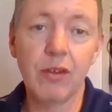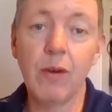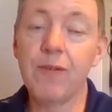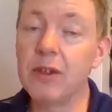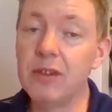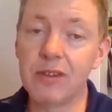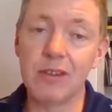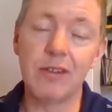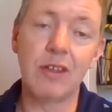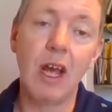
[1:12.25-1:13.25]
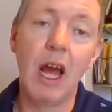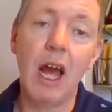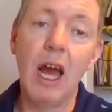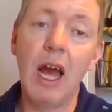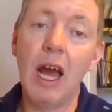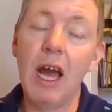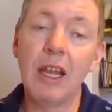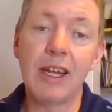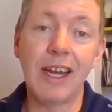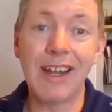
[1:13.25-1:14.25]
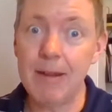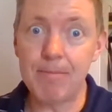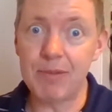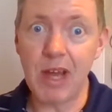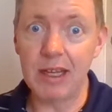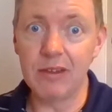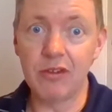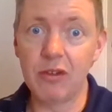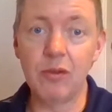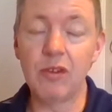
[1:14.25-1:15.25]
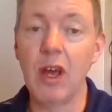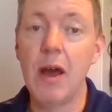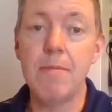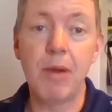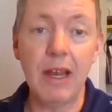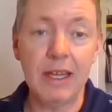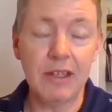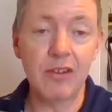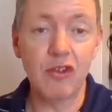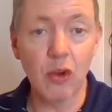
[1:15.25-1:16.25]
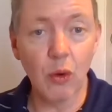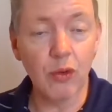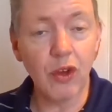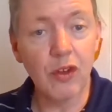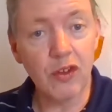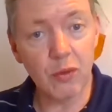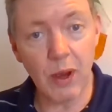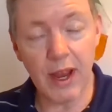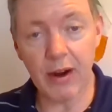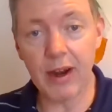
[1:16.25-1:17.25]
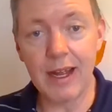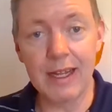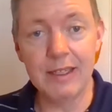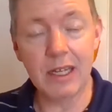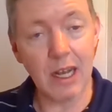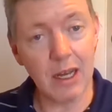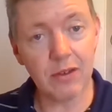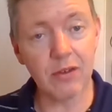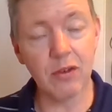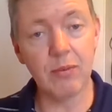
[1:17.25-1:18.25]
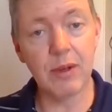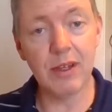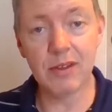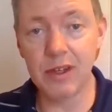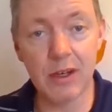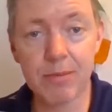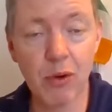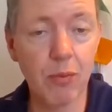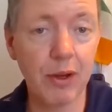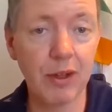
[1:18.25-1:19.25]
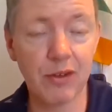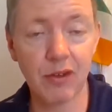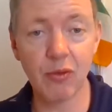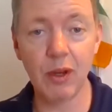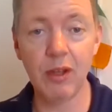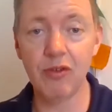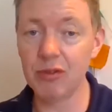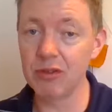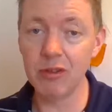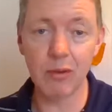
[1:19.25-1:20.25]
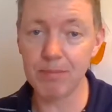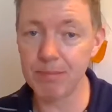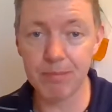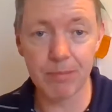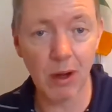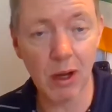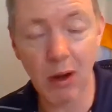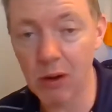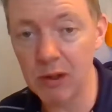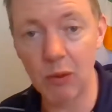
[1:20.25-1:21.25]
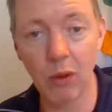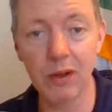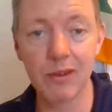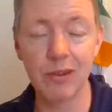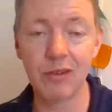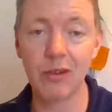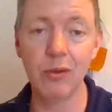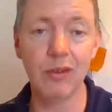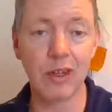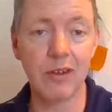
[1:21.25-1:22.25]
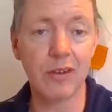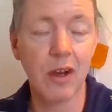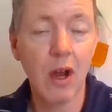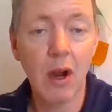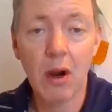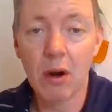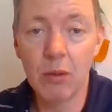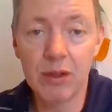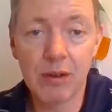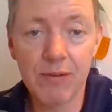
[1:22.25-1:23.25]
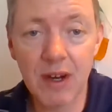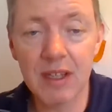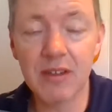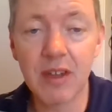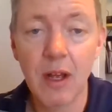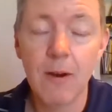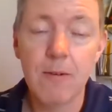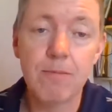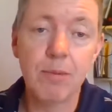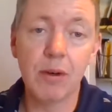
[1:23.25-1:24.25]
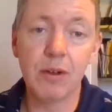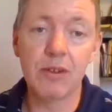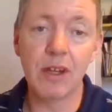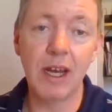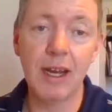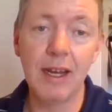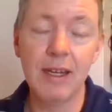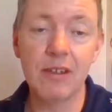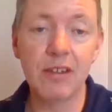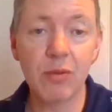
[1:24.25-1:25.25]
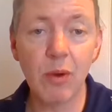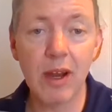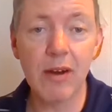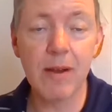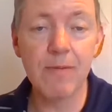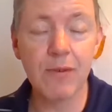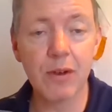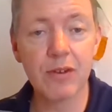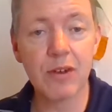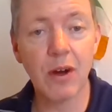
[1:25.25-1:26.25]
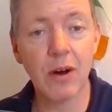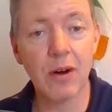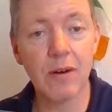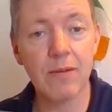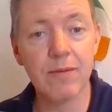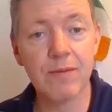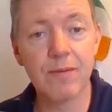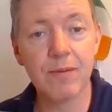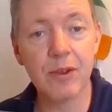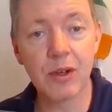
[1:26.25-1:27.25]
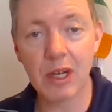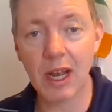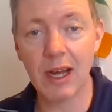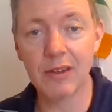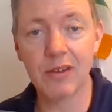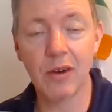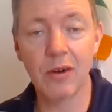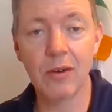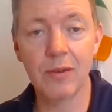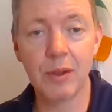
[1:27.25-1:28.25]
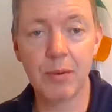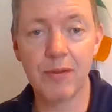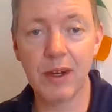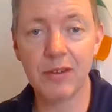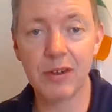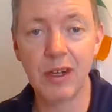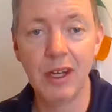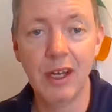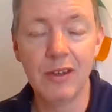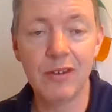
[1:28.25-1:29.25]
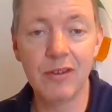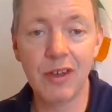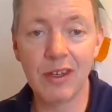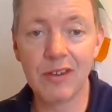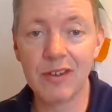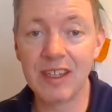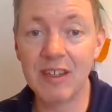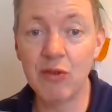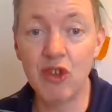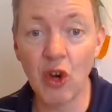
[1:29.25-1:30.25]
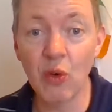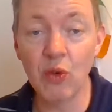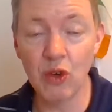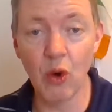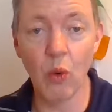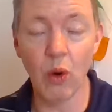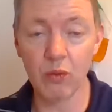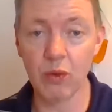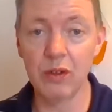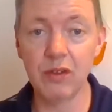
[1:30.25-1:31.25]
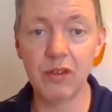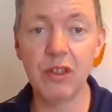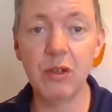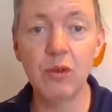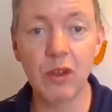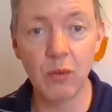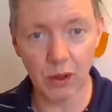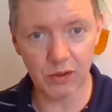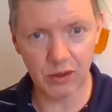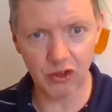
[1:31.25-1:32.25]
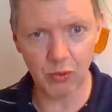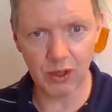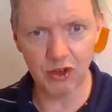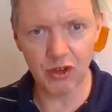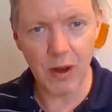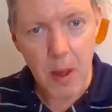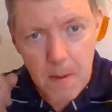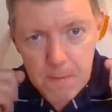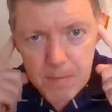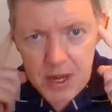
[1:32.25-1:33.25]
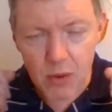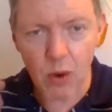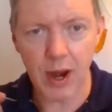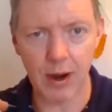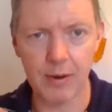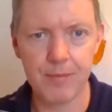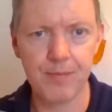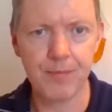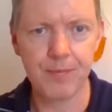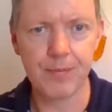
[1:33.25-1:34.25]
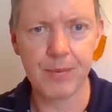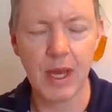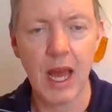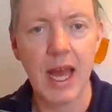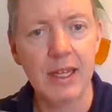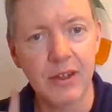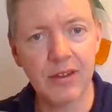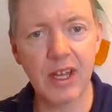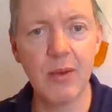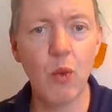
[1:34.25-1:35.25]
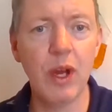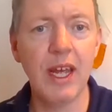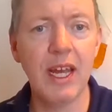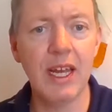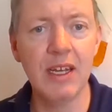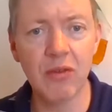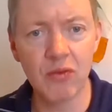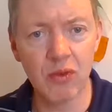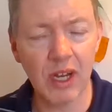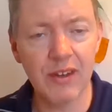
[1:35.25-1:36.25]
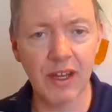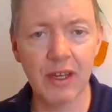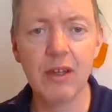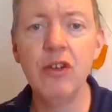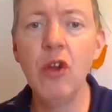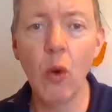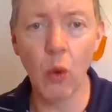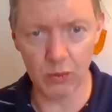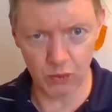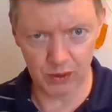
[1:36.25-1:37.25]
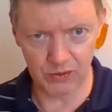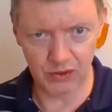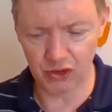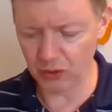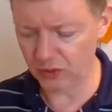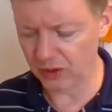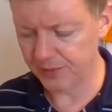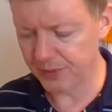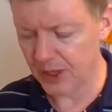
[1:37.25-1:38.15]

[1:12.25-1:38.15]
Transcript: So for instance, like I keep telling students, please don't swear in the classroom. It's an inappropriate situation. Do it all you want in the student center or with your friends, but to swear in front of your class or the professor suggests that you don't know what words to use in what situation. Be aware. In the same way, in writing, know what words to choose.